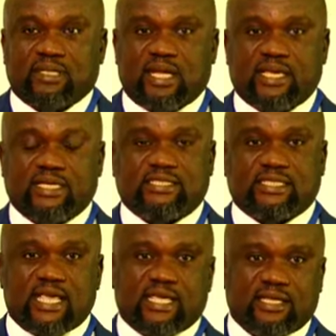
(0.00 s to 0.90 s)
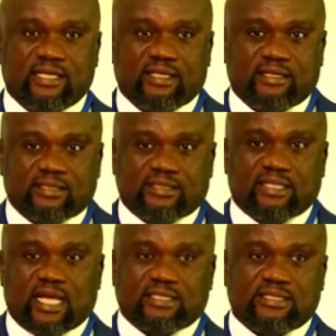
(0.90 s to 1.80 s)
I can say
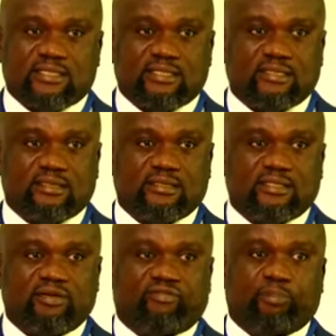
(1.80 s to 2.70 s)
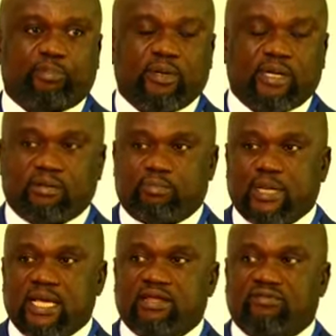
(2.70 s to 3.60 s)
that they've
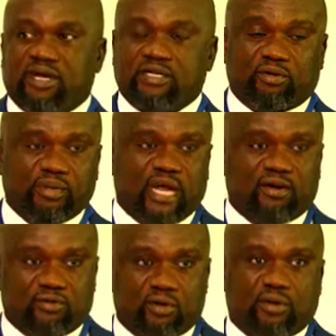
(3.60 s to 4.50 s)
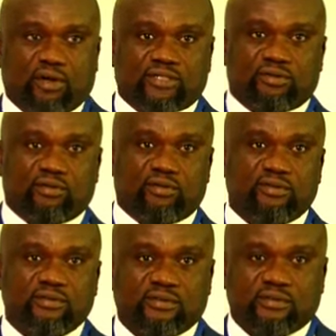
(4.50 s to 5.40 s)
played a very dominant role also
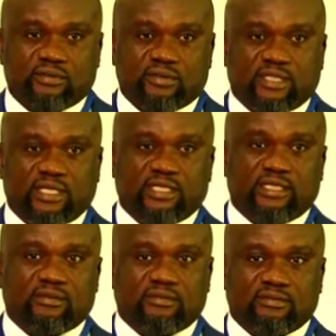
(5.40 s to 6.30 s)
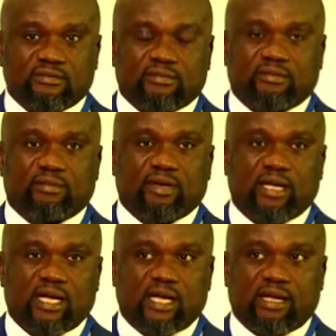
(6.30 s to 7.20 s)
in
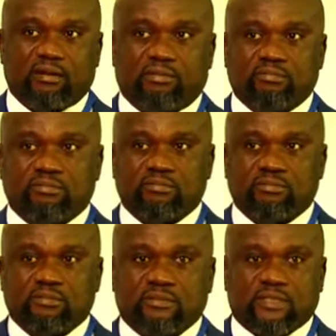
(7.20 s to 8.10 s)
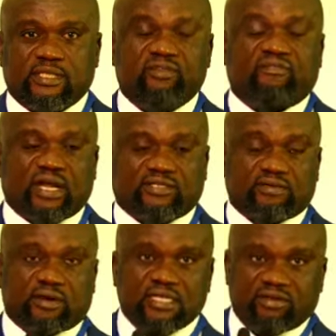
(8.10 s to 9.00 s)
the
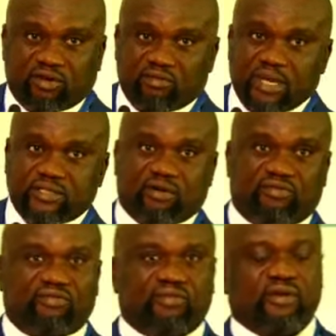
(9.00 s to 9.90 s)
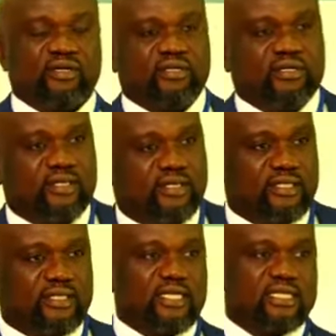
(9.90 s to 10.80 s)
infrastructural development of
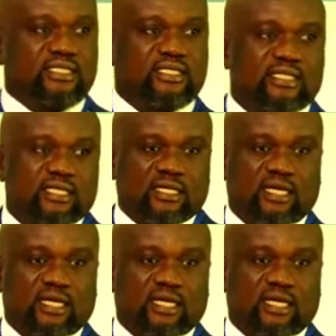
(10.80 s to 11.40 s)
this,